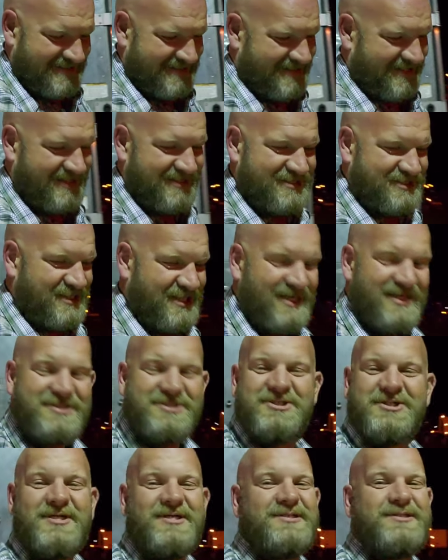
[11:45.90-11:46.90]
he's
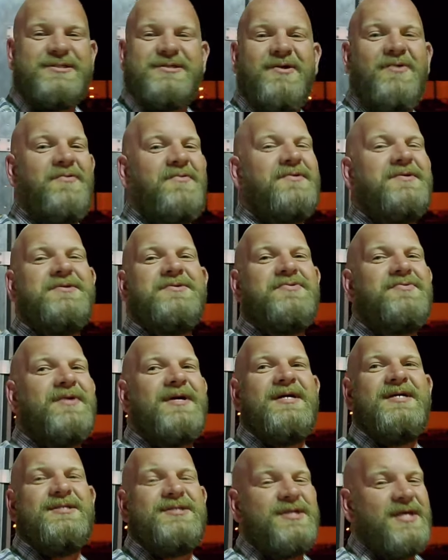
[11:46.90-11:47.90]
he's just going
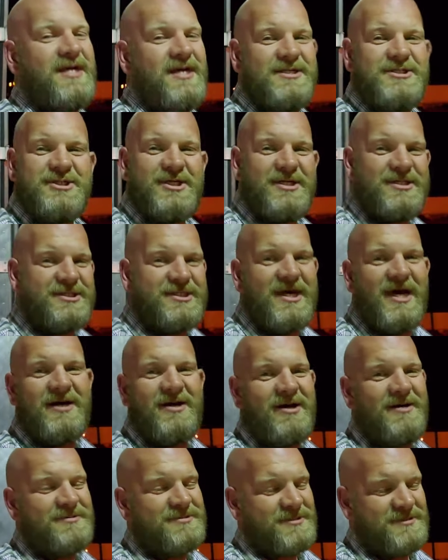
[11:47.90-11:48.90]
crazy. I just got
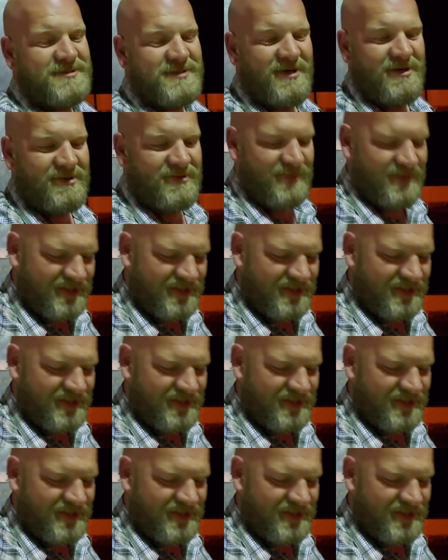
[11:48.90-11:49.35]
off the phone